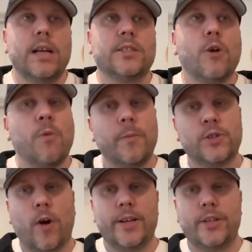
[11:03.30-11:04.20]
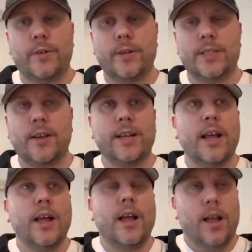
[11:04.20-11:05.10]
so what we try to do is like,
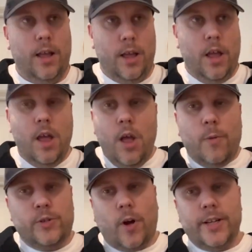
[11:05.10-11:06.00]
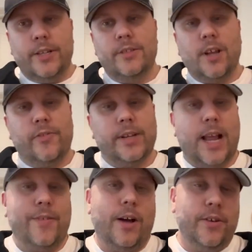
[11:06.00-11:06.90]
we tried to do stuff that
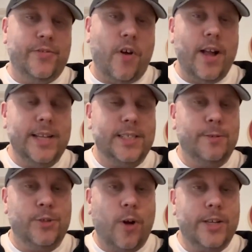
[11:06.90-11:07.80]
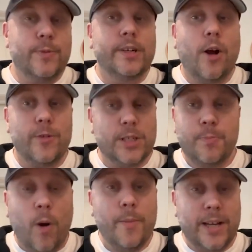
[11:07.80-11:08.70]
gave out advice. We tried to
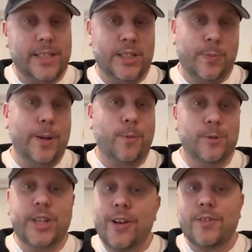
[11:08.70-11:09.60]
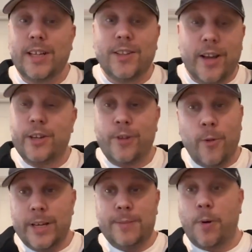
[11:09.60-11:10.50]
encourage, my message to people was generally like, you
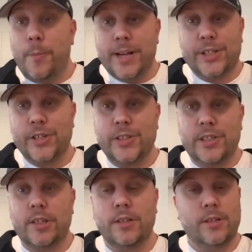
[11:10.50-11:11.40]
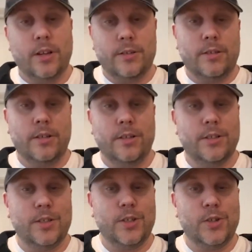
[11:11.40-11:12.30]
don't need permission to
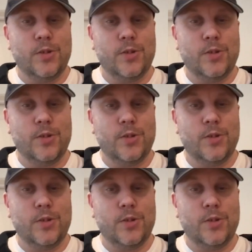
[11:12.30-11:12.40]
to